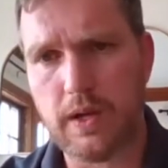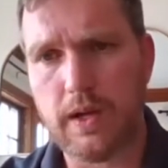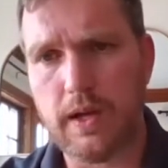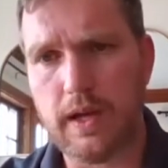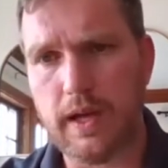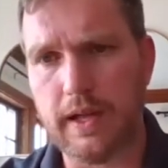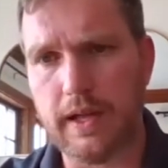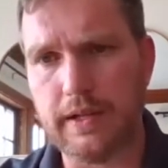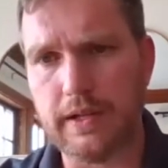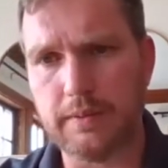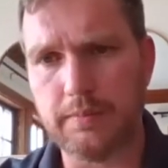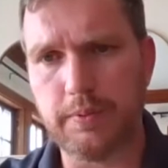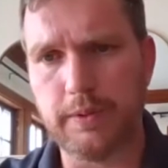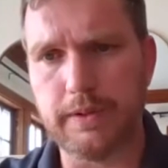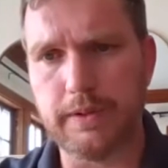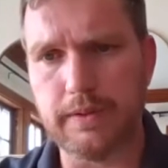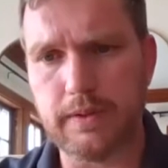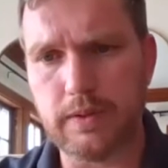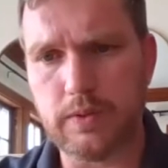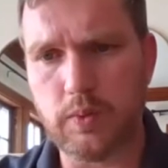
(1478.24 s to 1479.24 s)
and you can
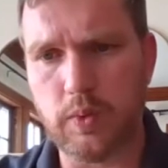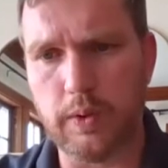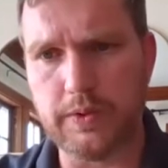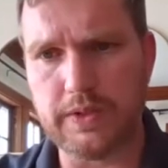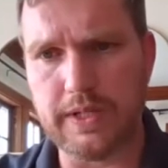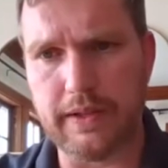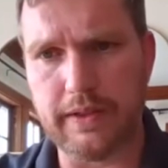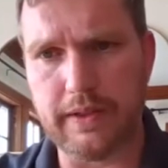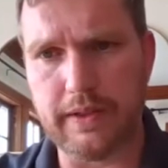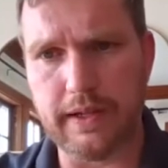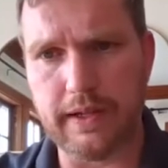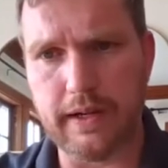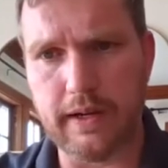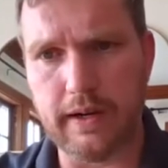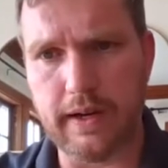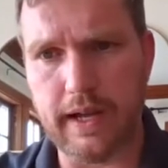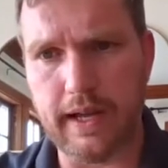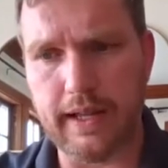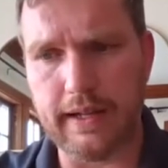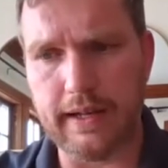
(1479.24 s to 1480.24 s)
put quotes out
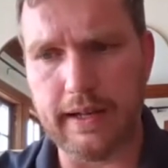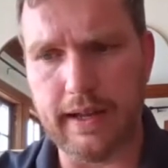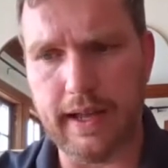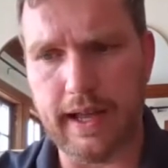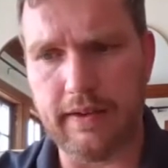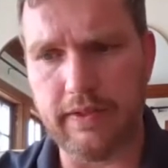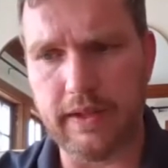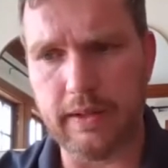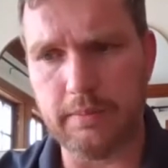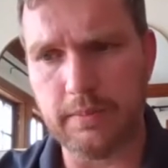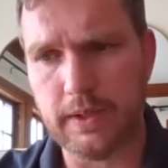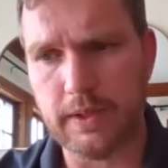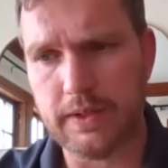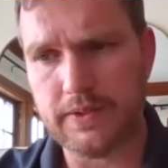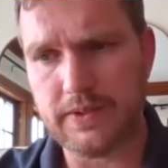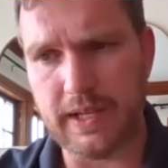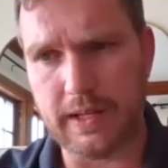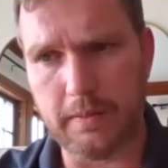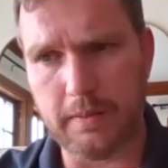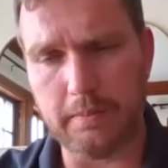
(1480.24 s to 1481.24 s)
there and have them
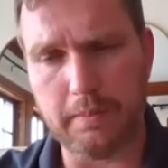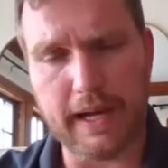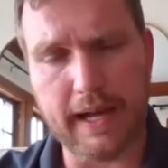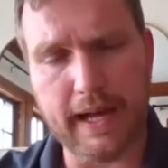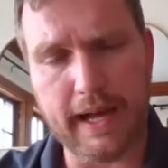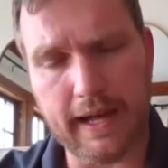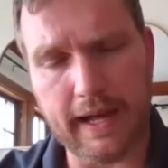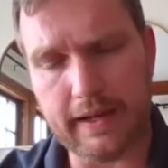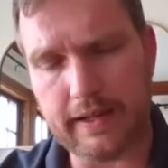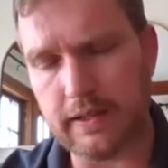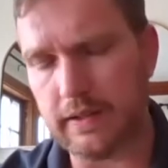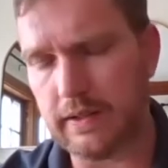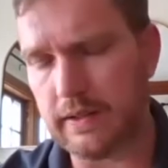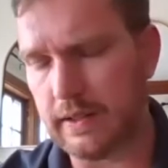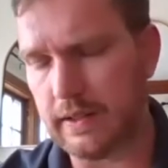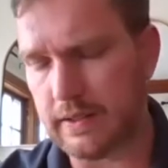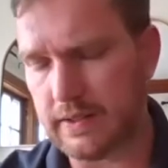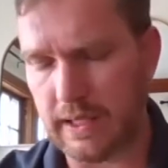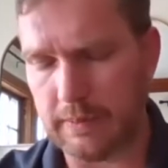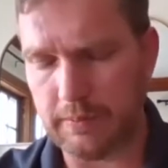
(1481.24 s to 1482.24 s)
send them back, you can
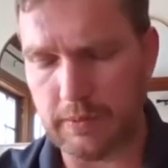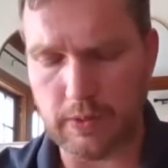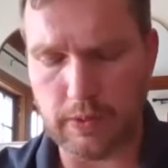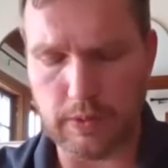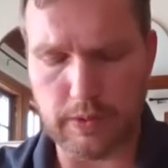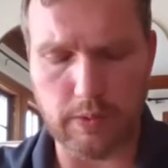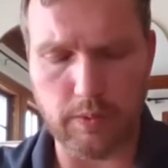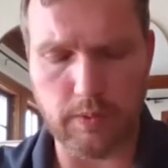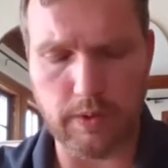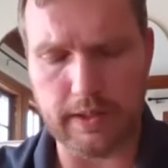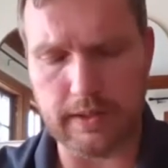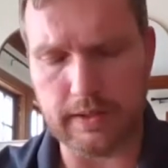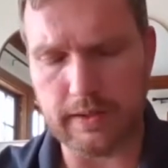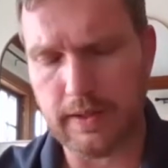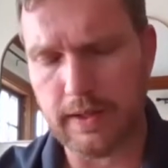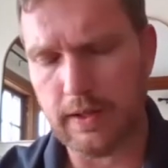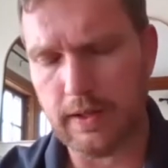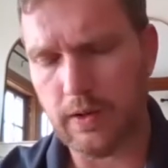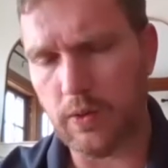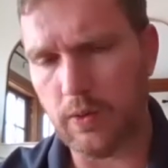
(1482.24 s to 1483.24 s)
accept who you want
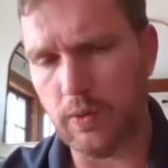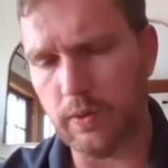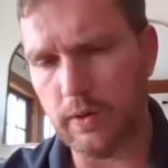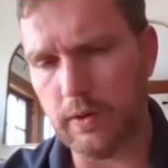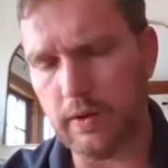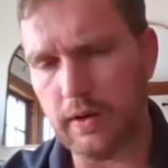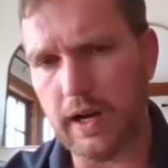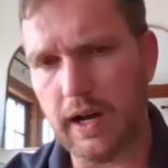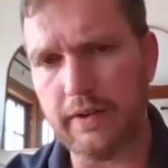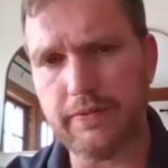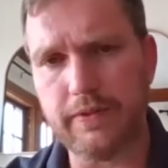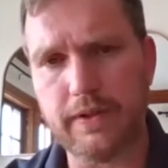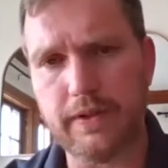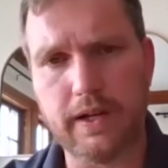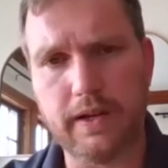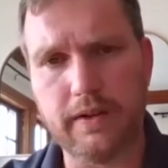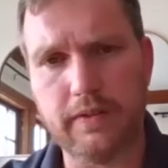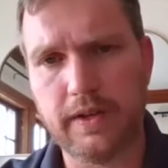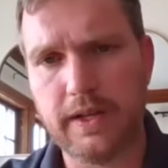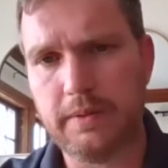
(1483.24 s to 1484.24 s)
to order off
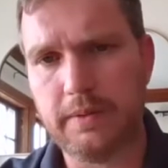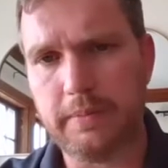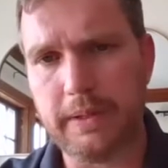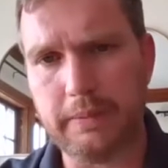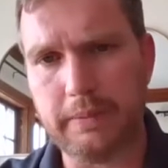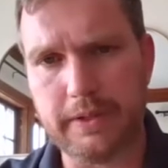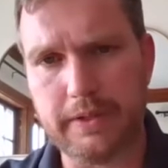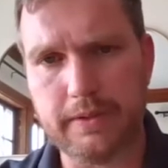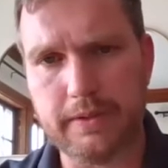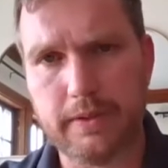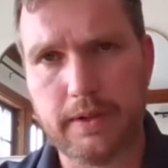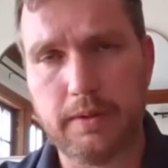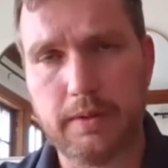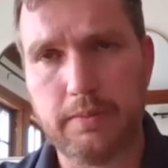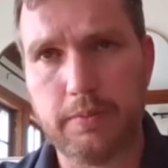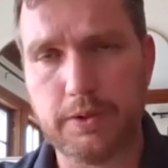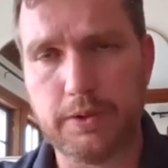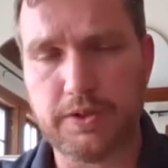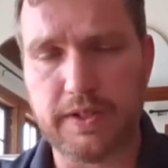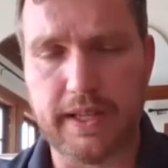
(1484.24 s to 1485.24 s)
of, be able to
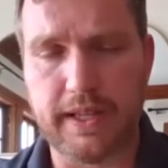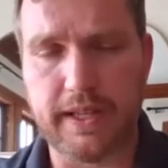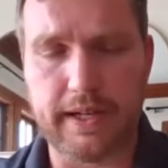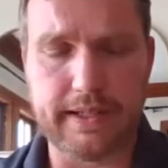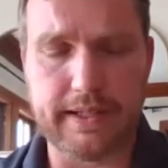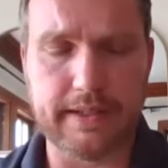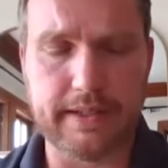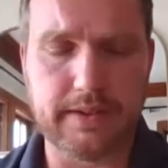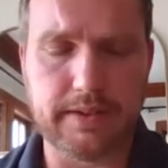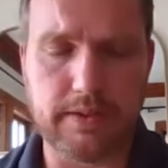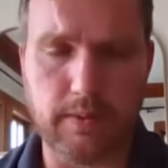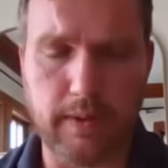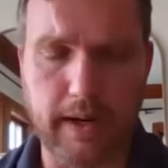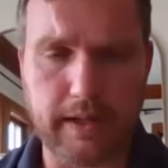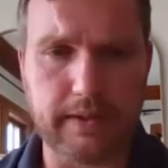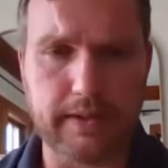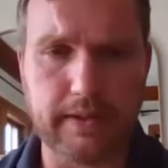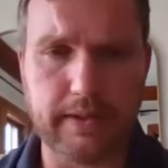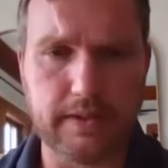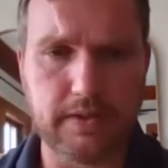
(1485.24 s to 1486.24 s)
push that against
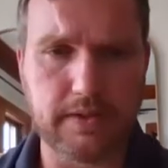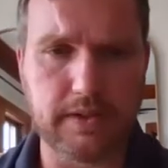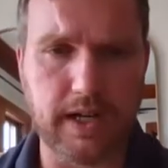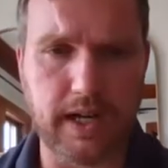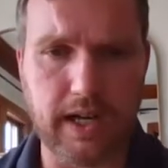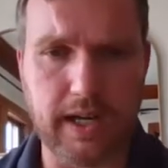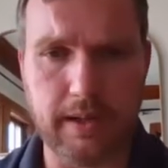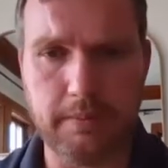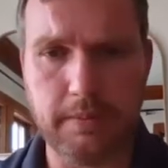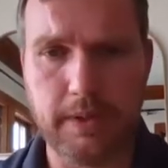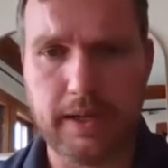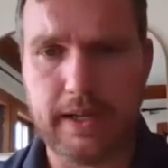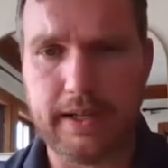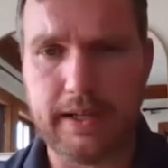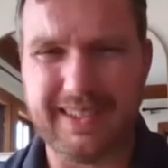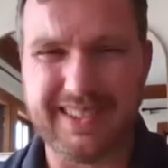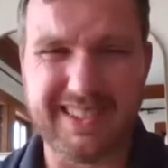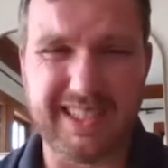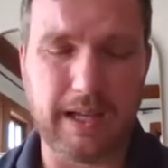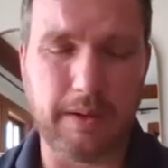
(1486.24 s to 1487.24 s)
directly this job.
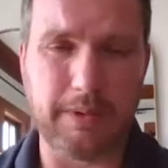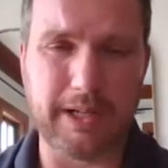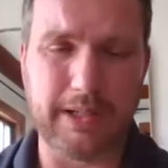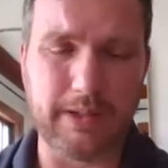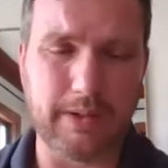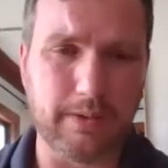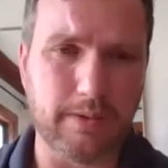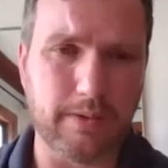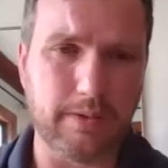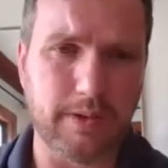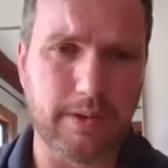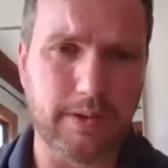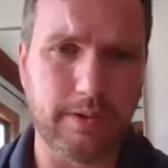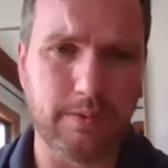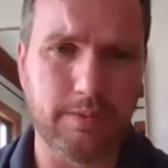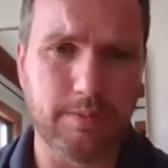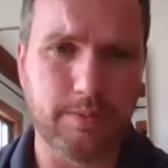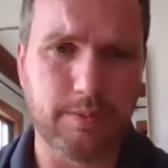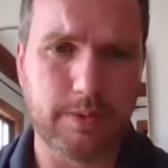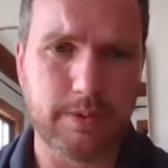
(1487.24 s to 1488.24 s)
You can see how many
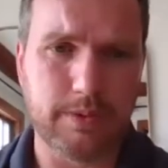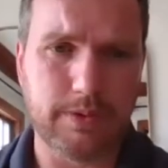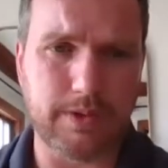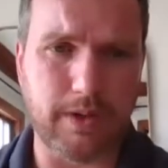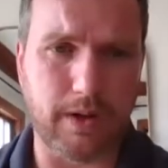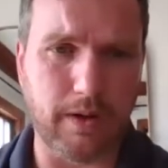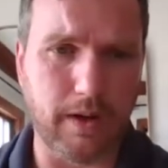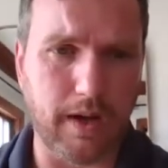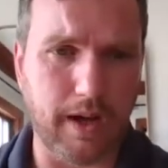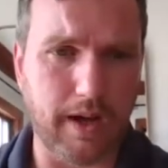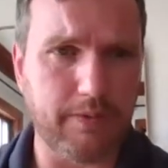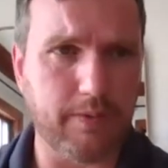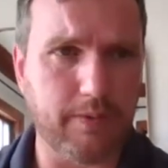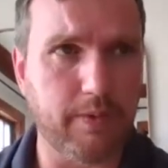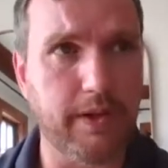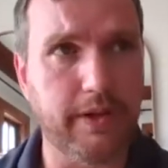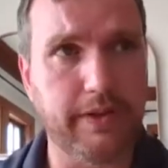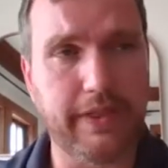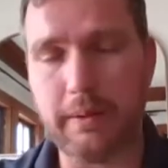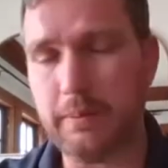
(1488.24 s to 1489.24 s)
you started off
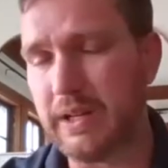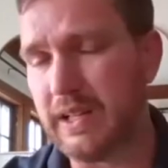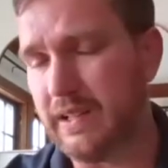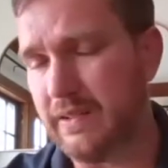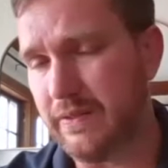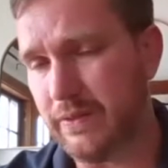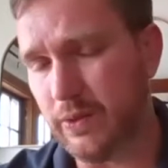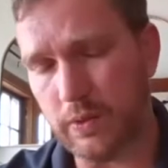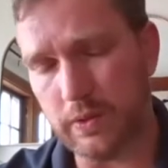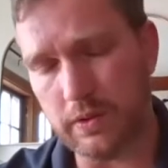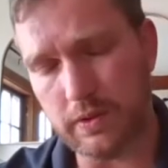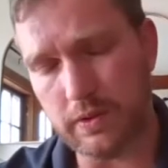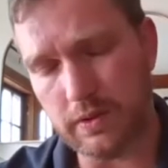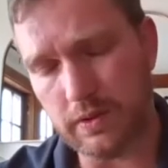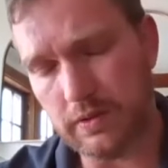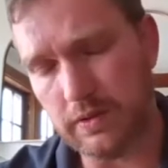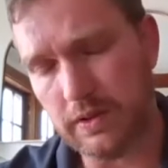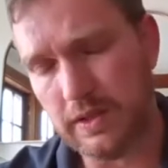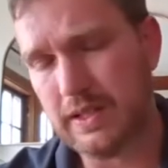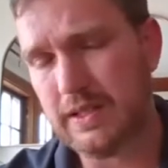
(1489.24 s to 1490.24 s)
with, how many you've
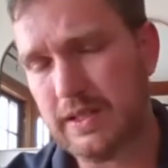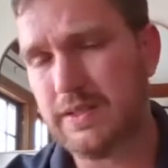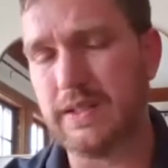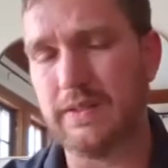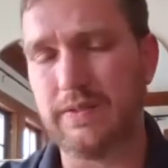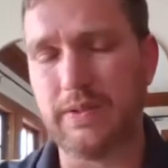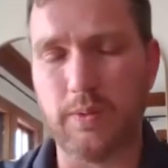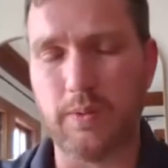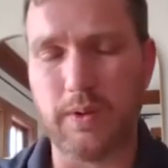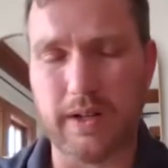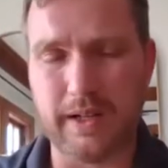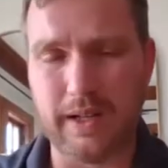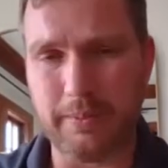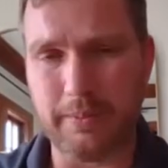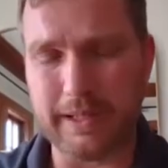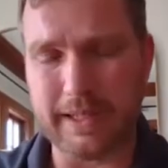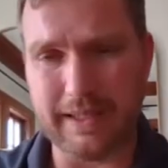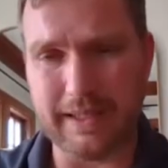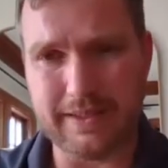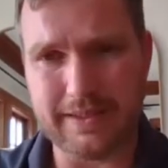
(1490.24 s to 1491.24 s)
ordered, see if you're running up
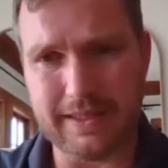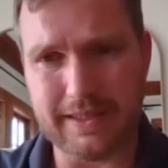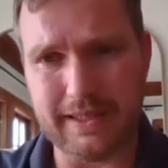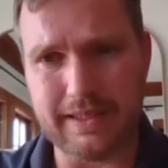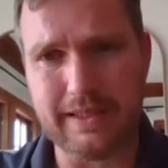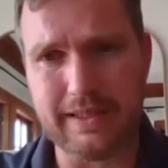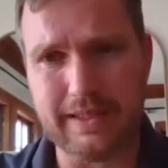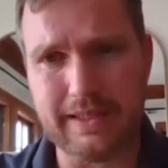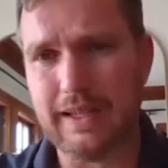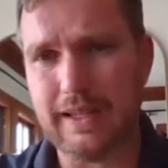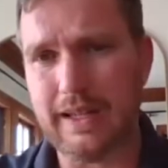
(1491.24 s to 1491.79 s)
against it.